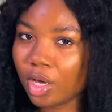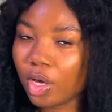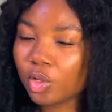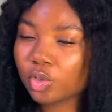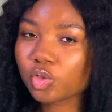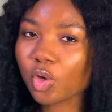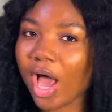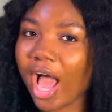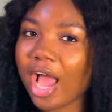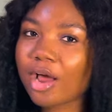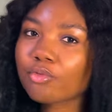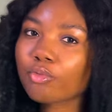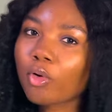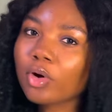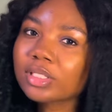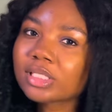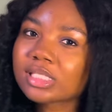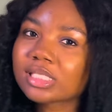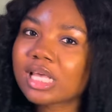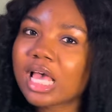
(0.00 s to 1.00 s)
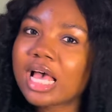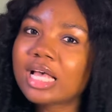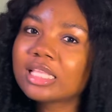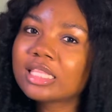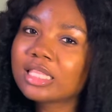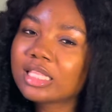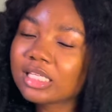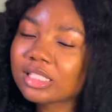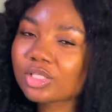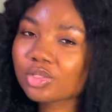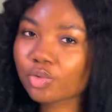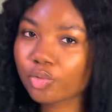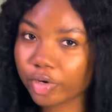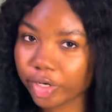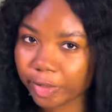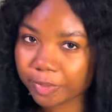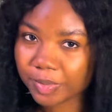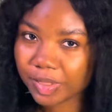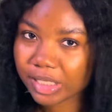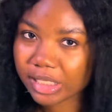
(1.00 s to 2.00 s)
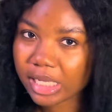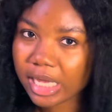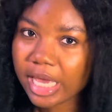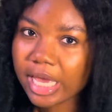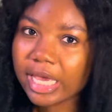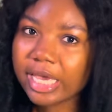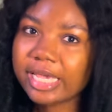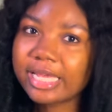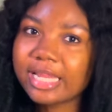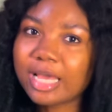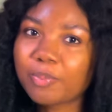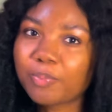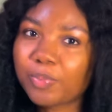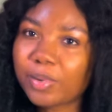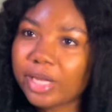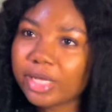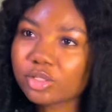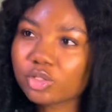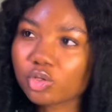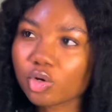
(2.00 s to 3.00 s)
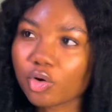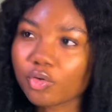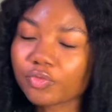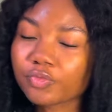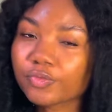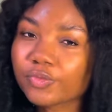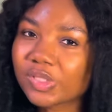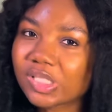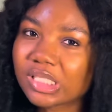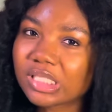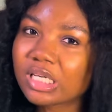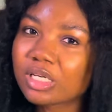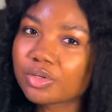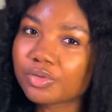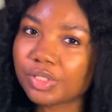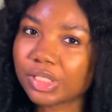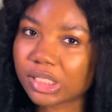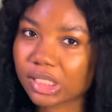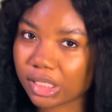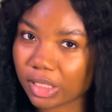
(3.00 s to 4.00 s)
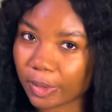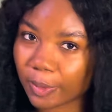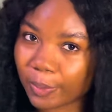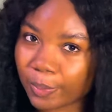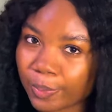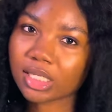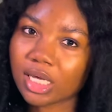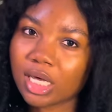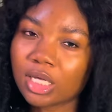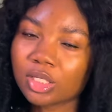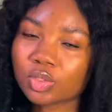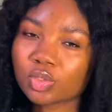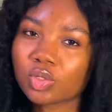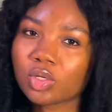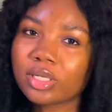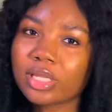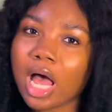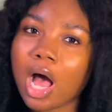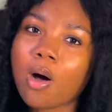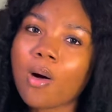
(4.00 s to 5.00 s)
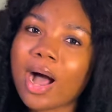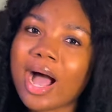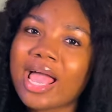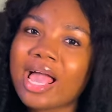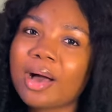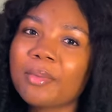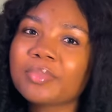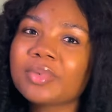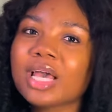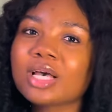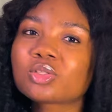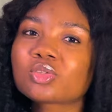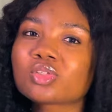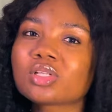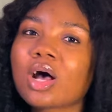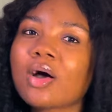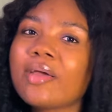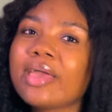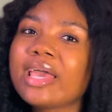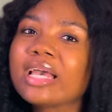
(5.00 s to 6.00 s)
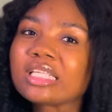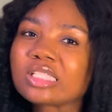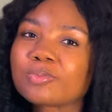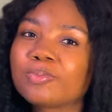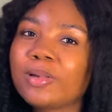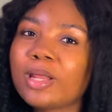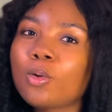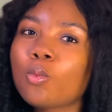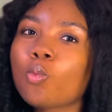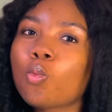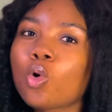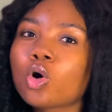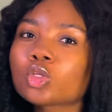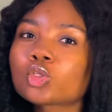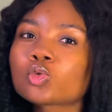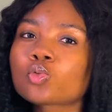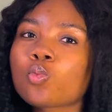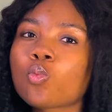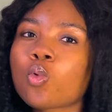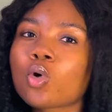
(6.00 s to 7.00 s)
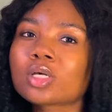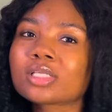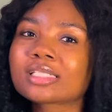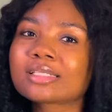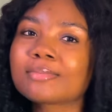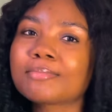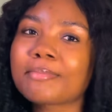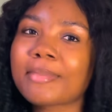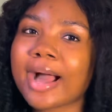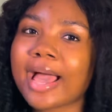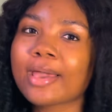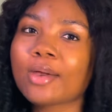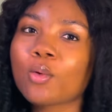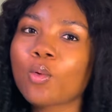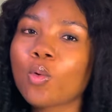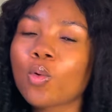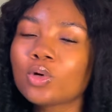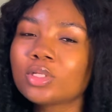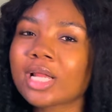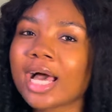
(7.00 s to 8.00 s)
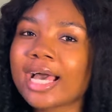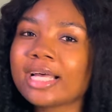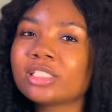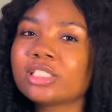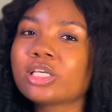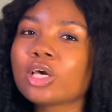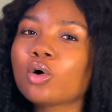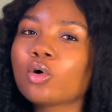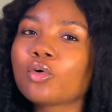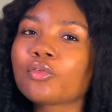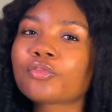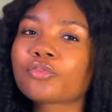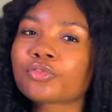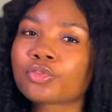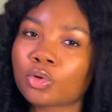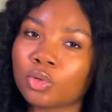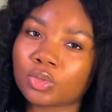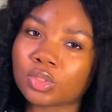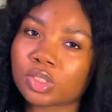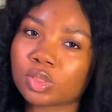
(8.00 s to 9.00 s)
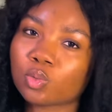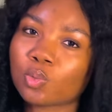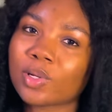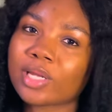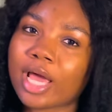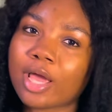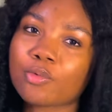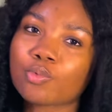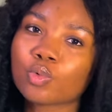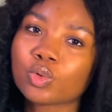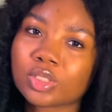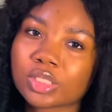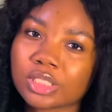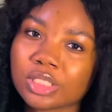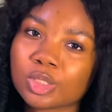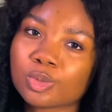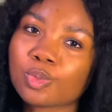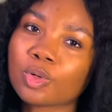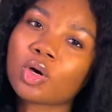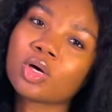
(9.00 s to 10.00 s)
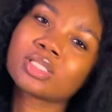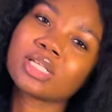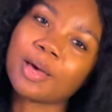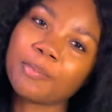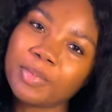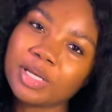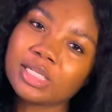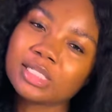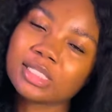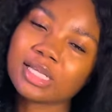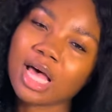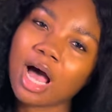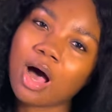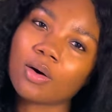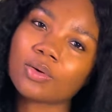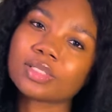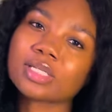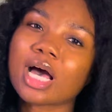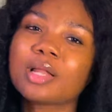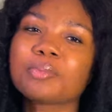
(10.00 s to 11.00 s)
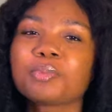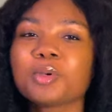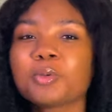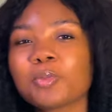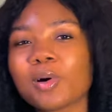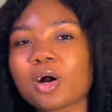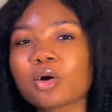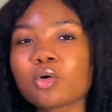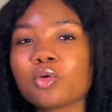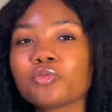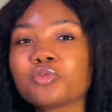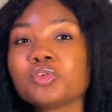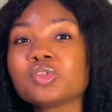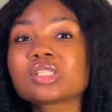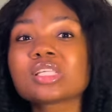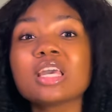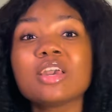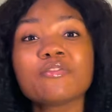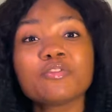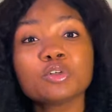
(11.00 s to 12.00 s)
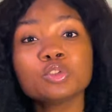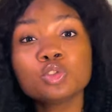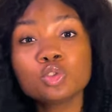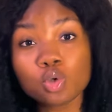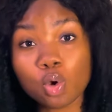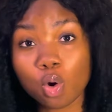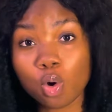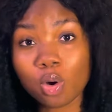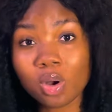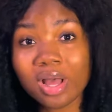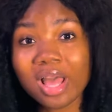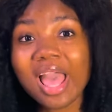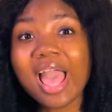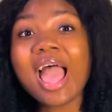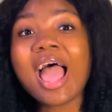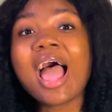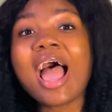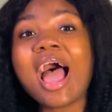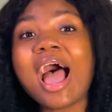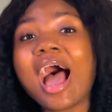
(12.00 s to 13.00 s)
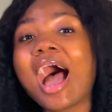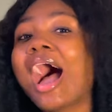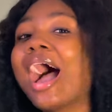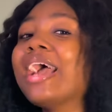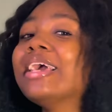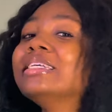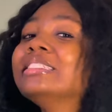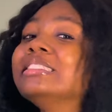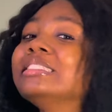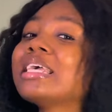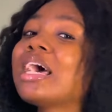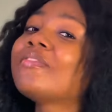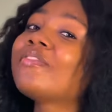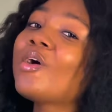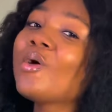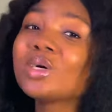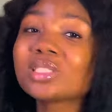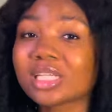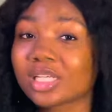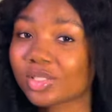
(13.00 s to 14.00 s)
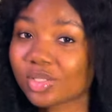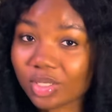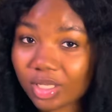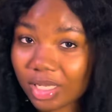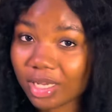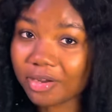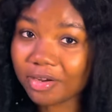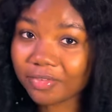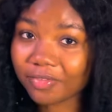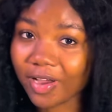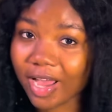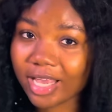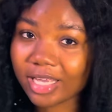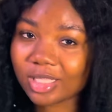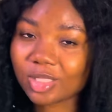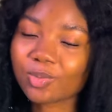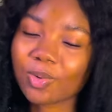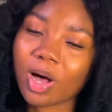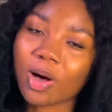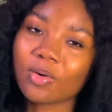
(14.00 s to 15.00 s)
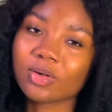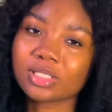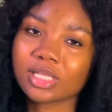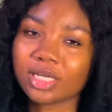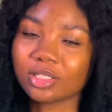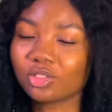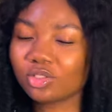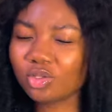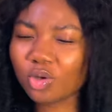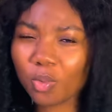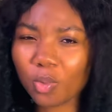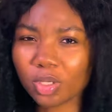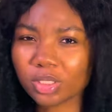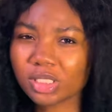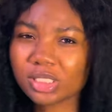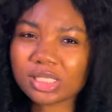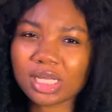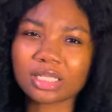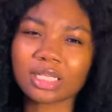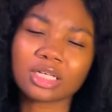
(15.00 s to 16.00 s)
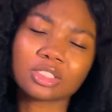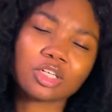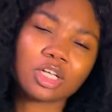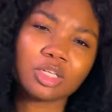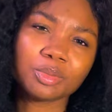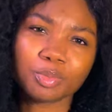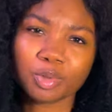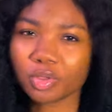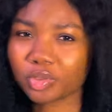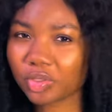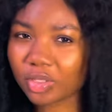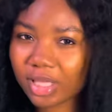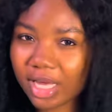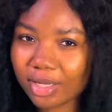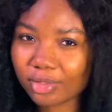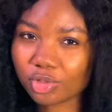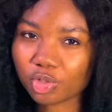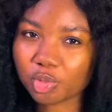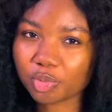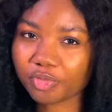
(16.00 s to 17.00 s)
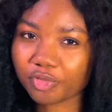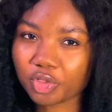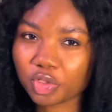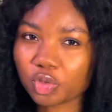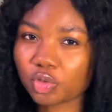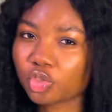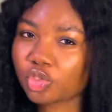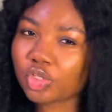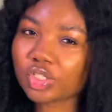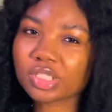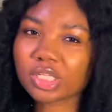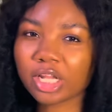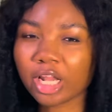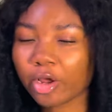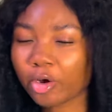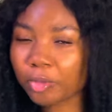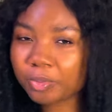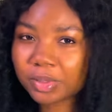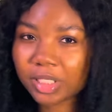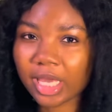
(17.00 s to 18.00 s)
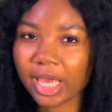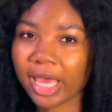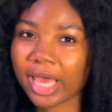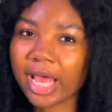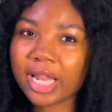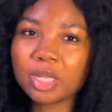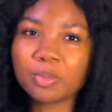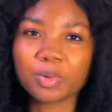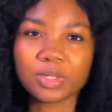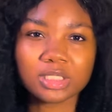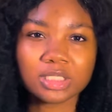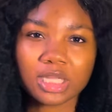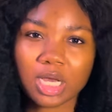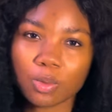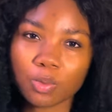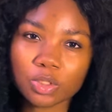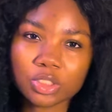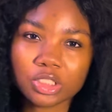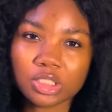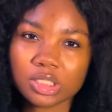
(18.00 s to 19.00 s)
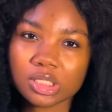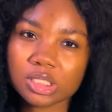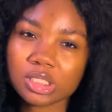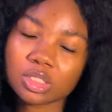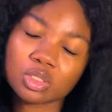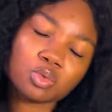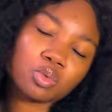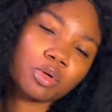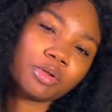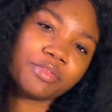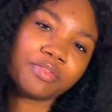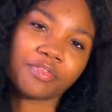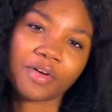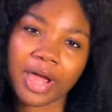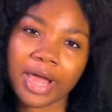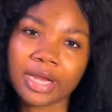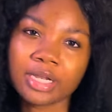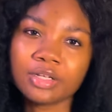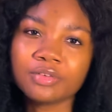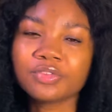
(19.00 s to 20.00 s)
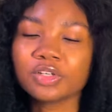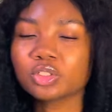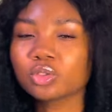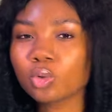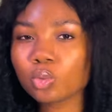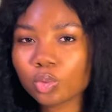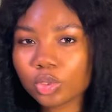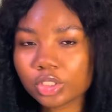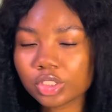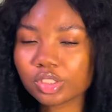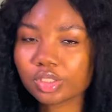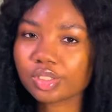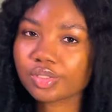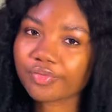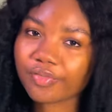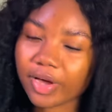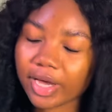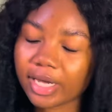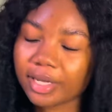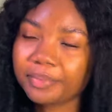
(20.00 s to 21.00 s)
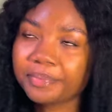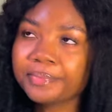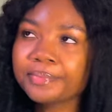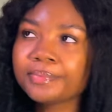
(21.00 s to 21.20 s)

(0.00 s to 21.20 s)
So I wrote this script in a place of secrecy. So now I am here to now explain what was my own idea of thoughts when I wrote this, because I mean it's out and people are confused, even though I never wanted to clarify it, but I was like, you know what, this can actually be another YouTube video, just clear up the air. Anybody that watches this one, fine. If they don't watch it, fine.